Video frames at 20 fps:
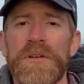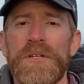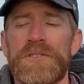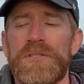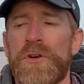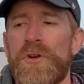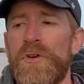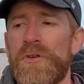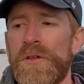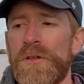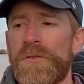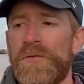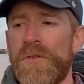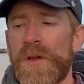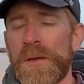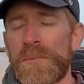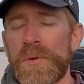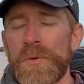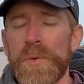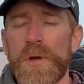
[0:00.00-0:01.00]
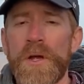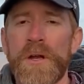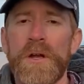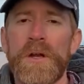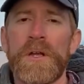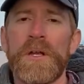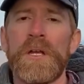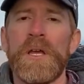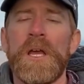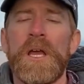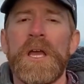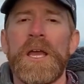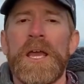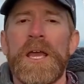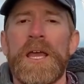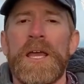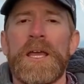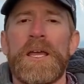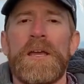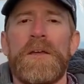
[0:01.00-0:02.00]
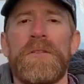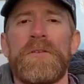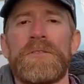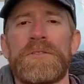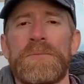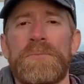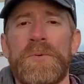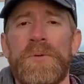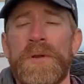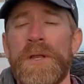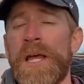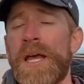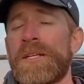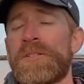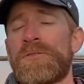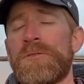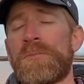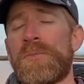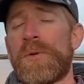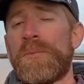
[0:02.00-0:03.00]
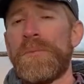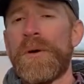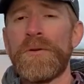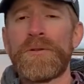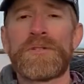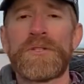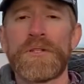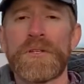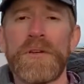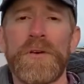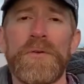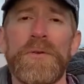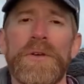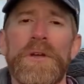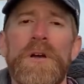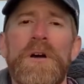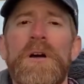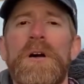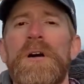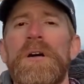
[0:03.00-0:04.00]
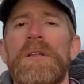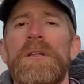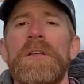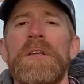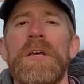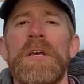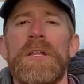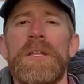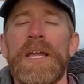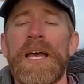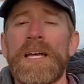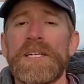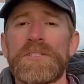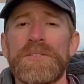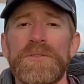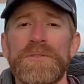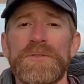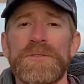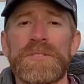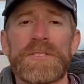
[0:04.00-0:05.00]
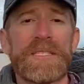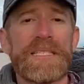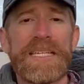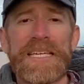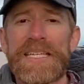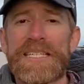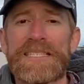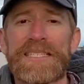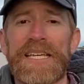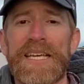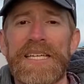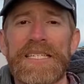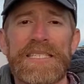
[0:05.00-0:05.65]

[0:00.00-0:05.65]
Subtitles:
It's early February and there's a national promotion going on, National C.S.A.